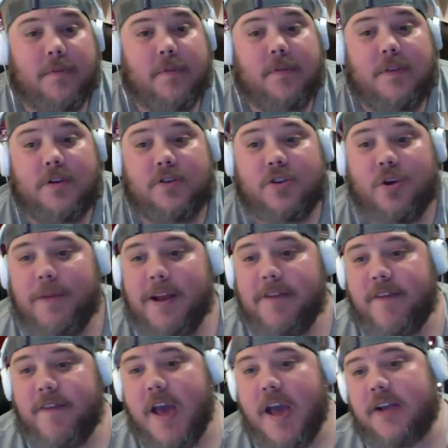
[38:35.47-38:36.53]
There's so many
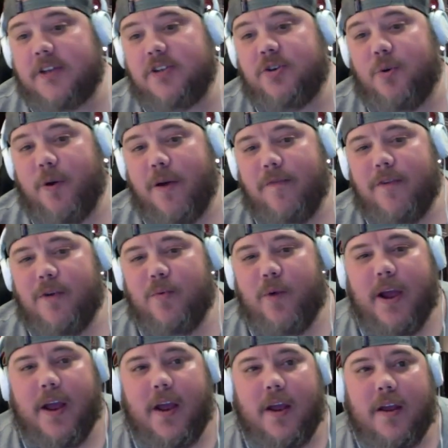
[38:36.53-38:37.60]
fakes. You go
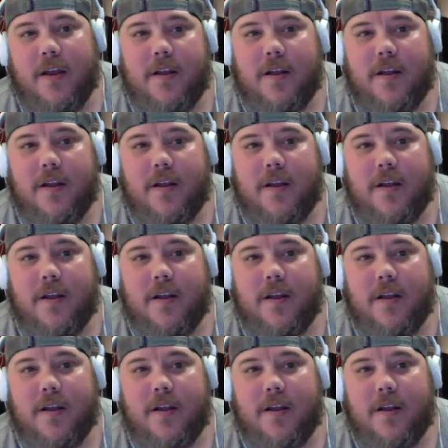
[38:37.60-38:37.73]
everywhere.